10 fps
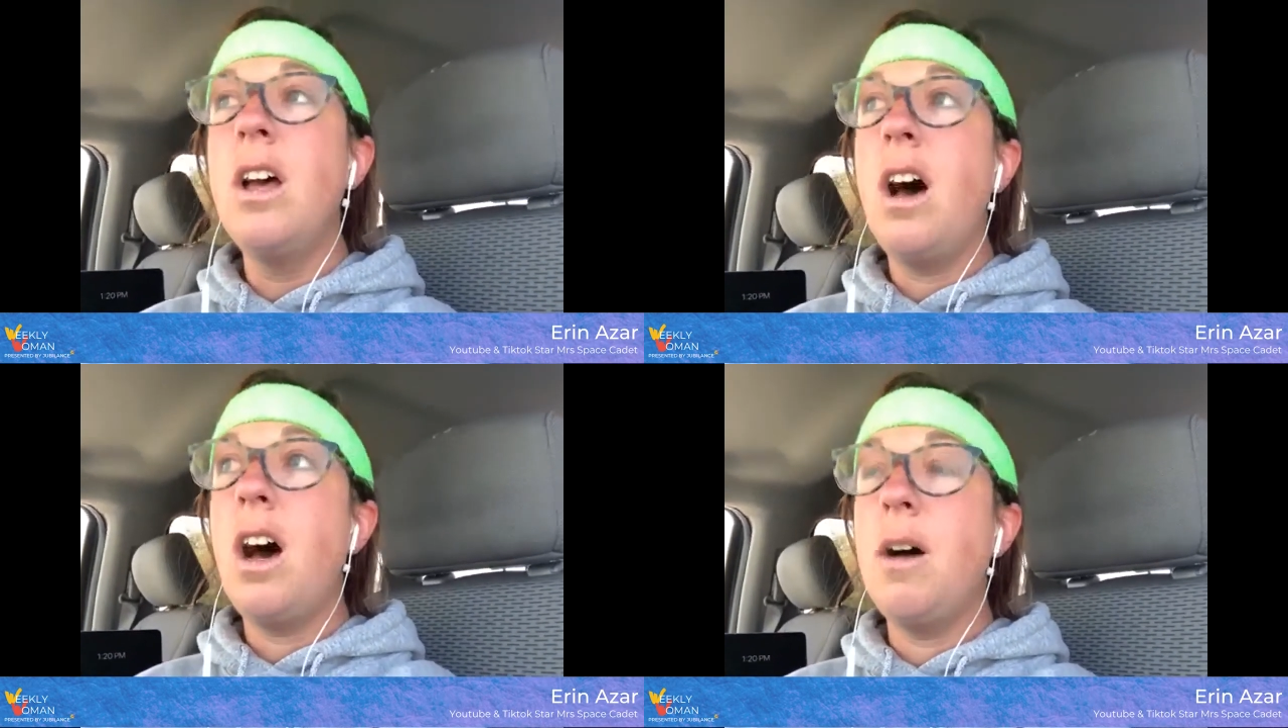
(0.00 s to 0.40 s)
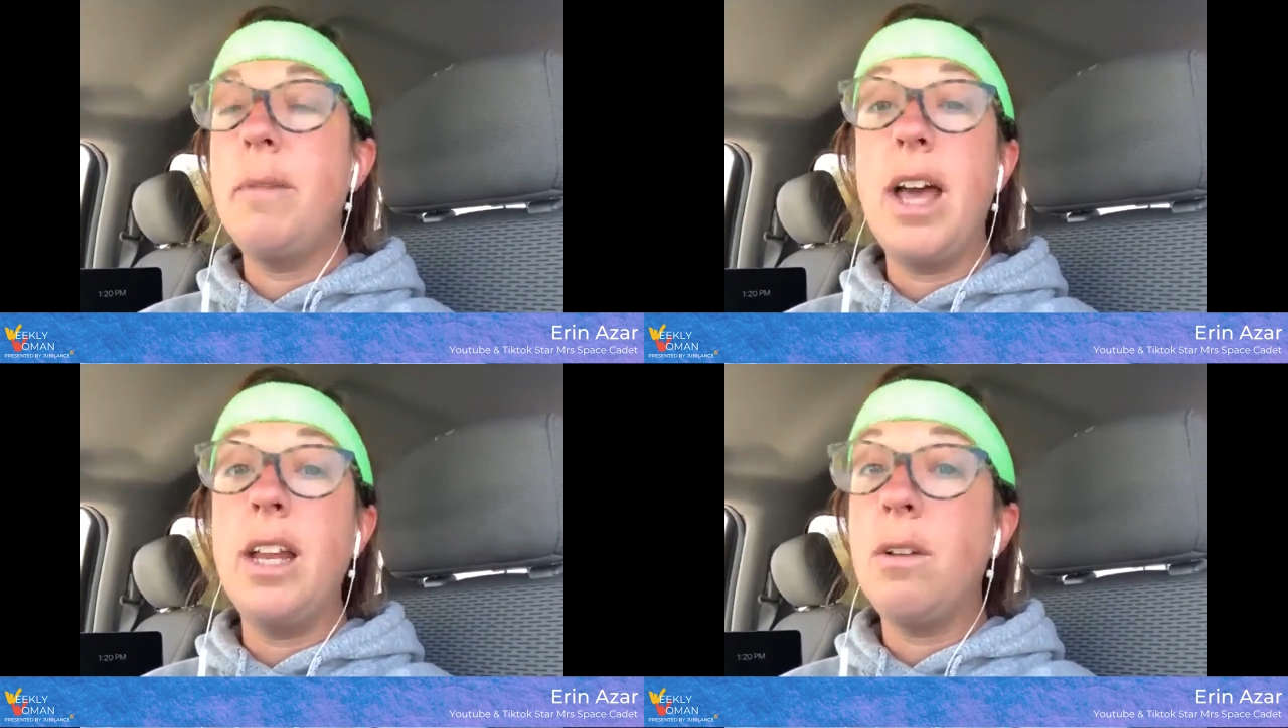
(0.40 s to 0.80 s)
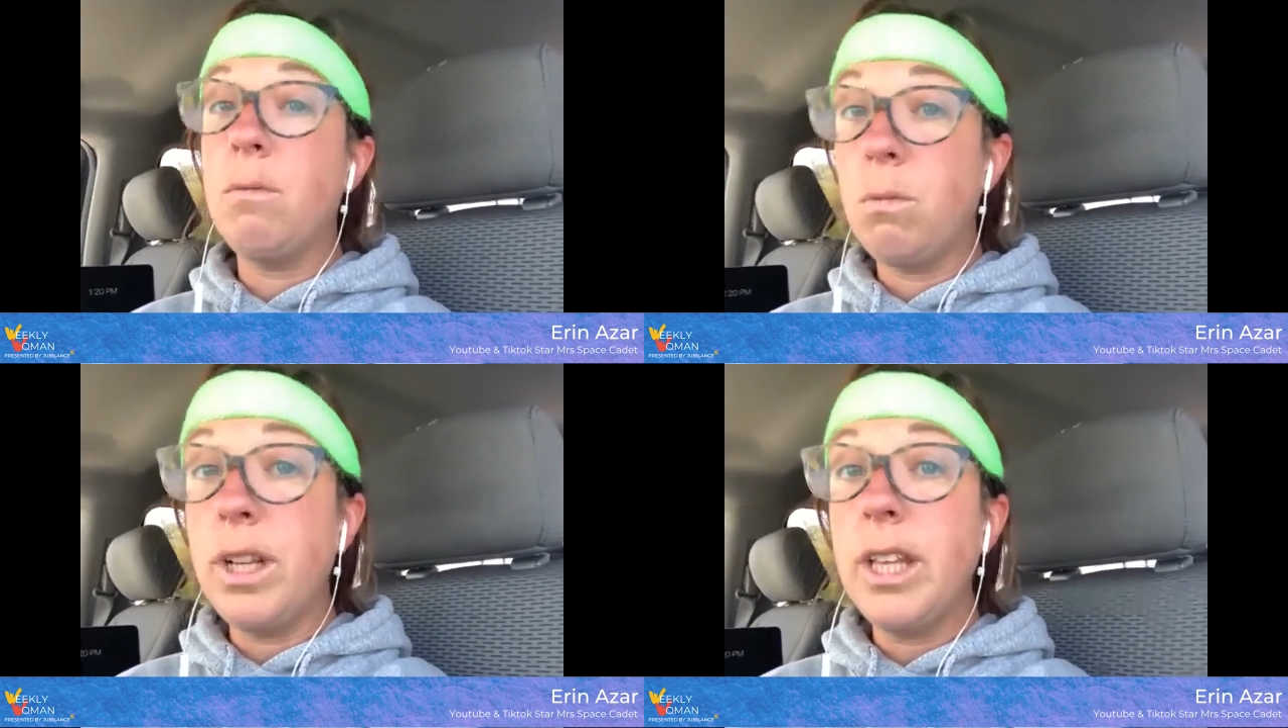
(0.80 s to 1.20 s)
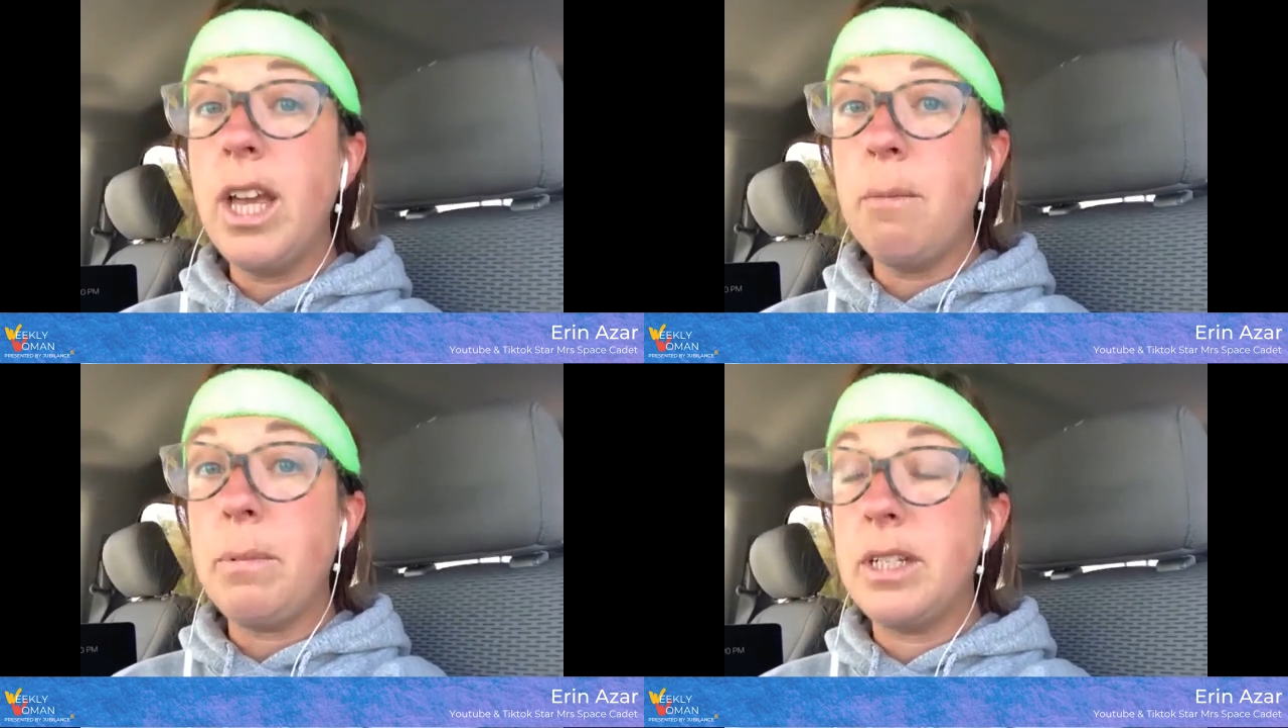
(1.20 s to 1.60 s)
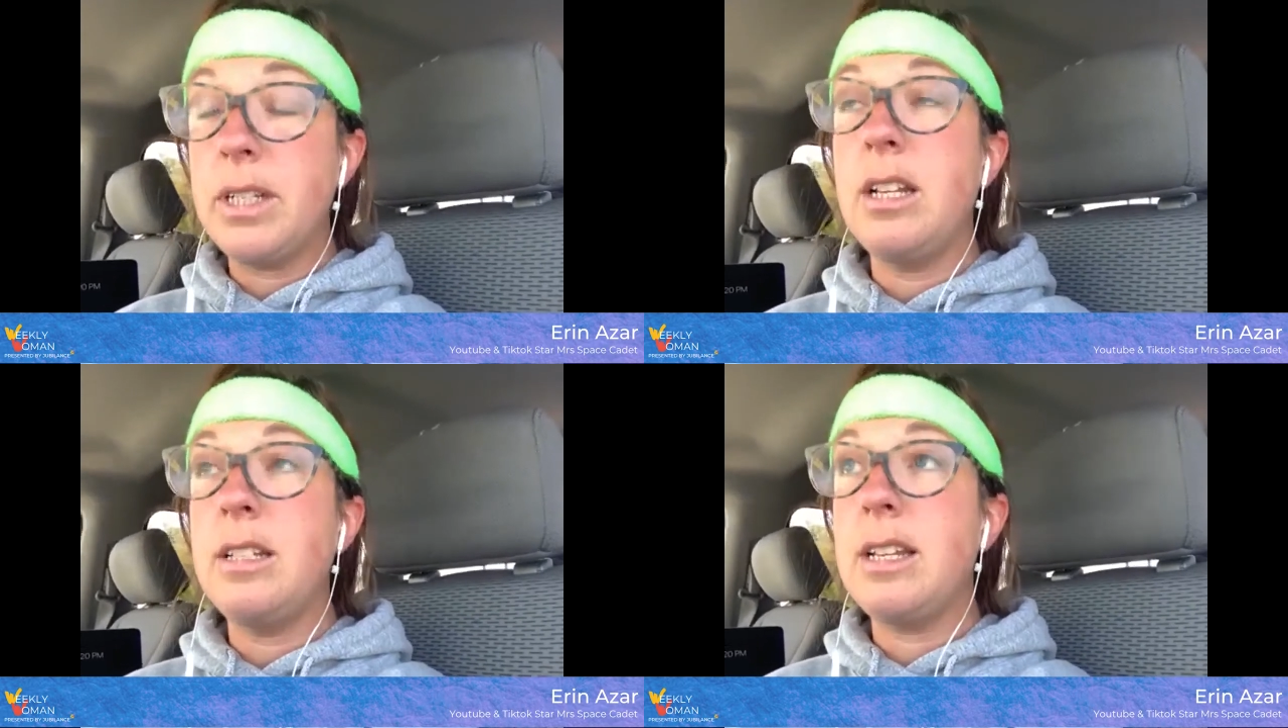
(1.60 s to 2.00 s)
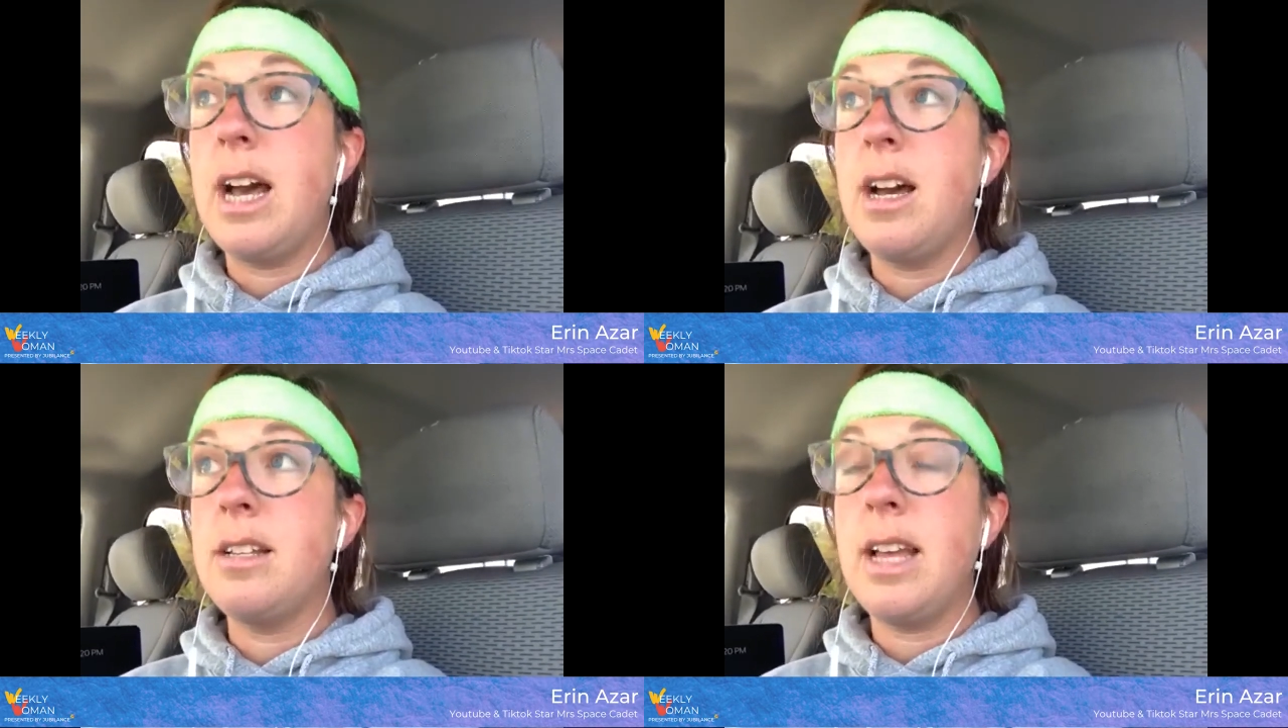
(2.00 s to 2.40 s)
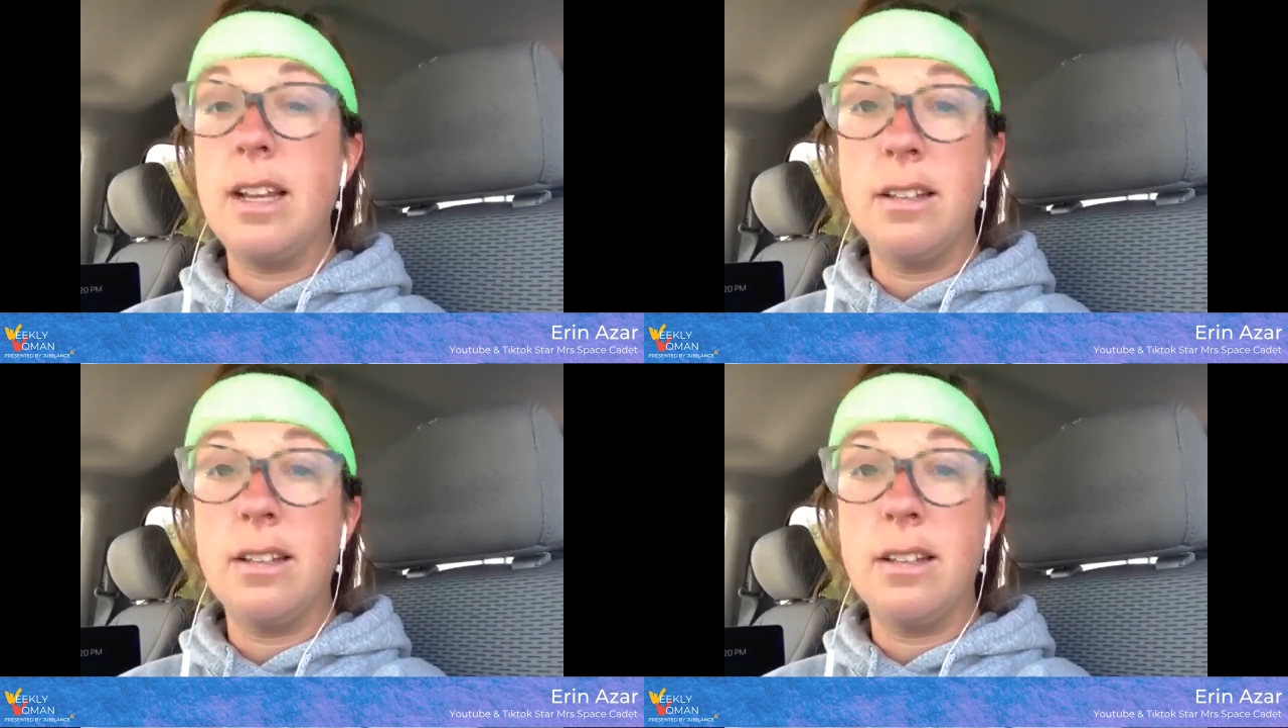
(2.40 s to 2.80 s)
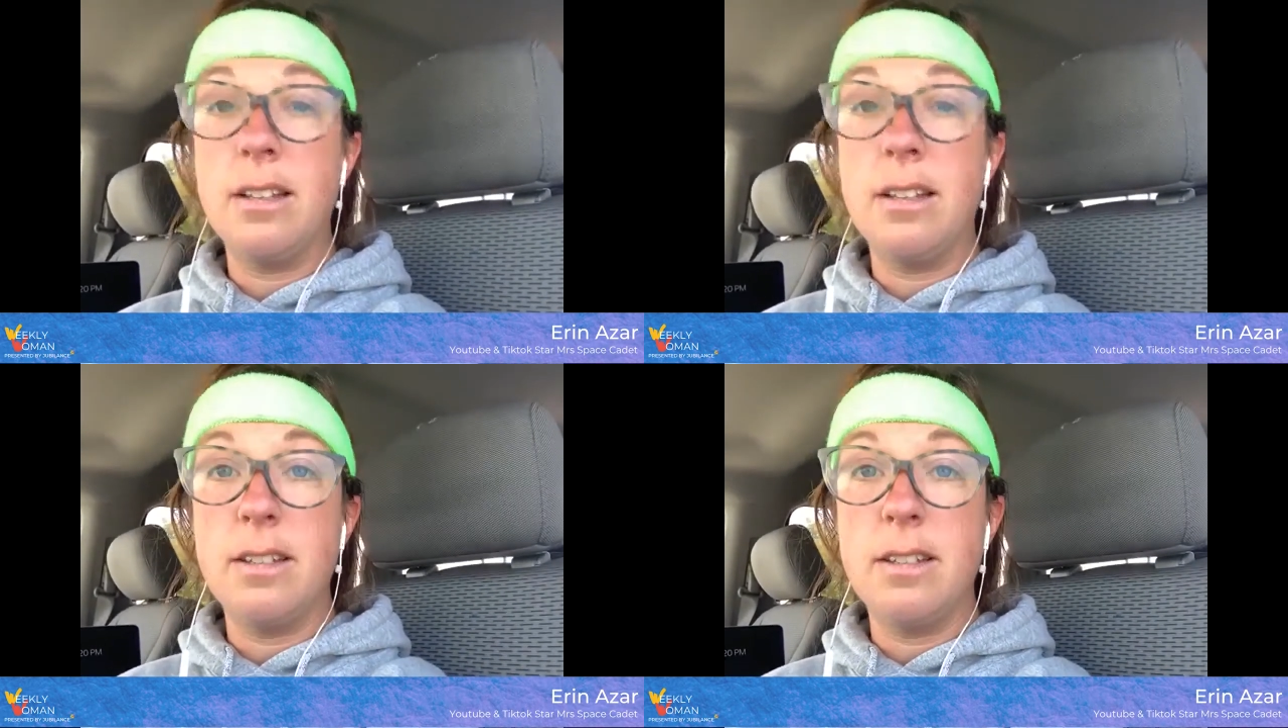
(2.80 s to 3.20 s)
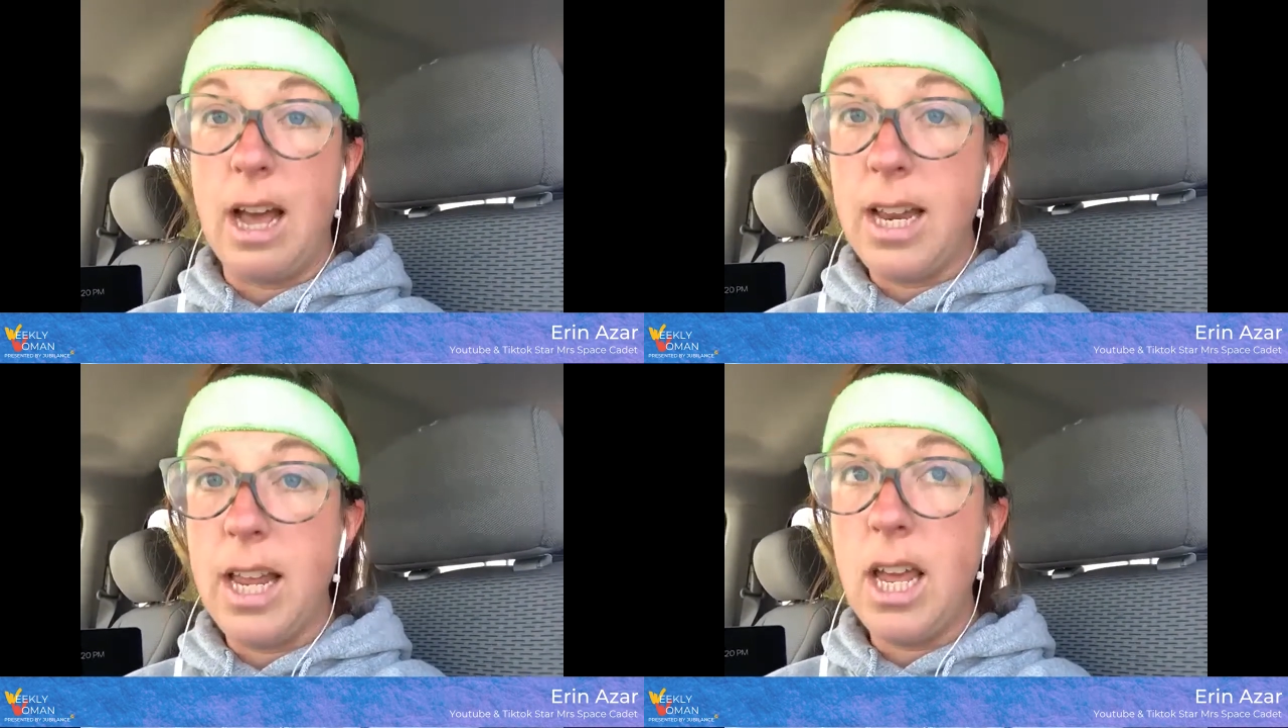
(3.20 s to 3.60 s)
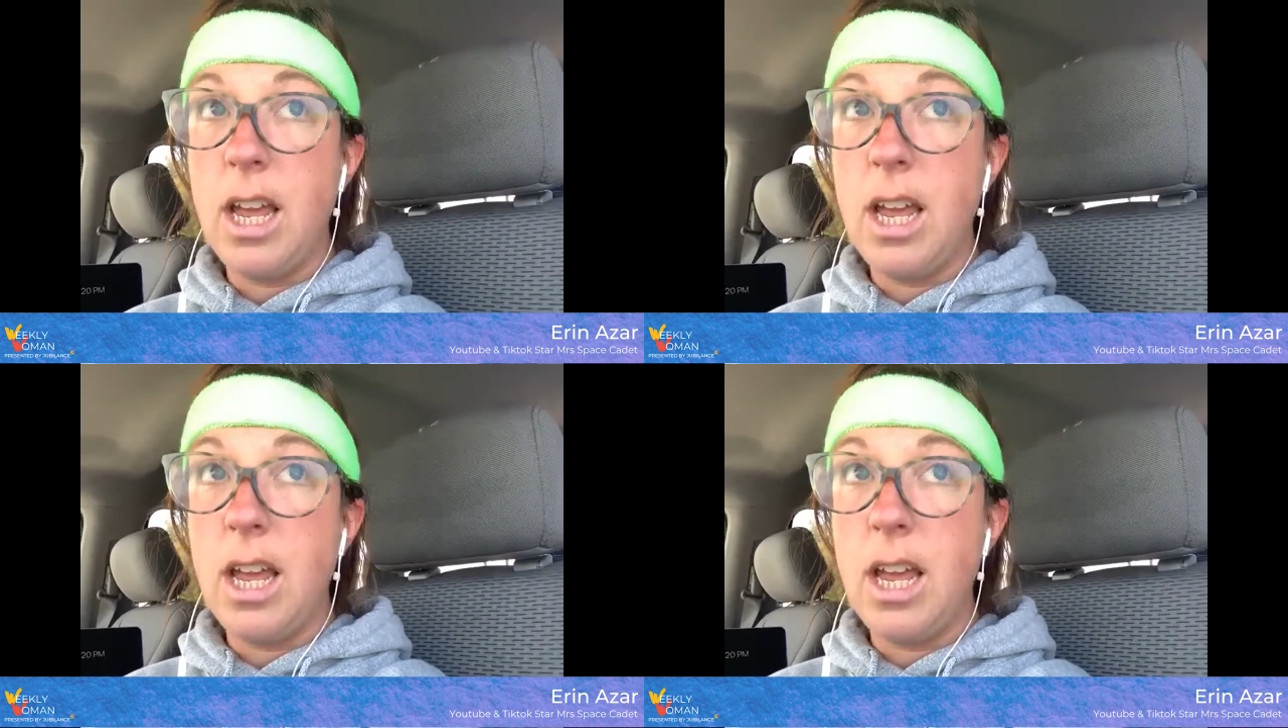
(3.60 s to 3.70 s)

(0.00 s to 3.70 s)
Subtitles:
and it really presents as anxiety,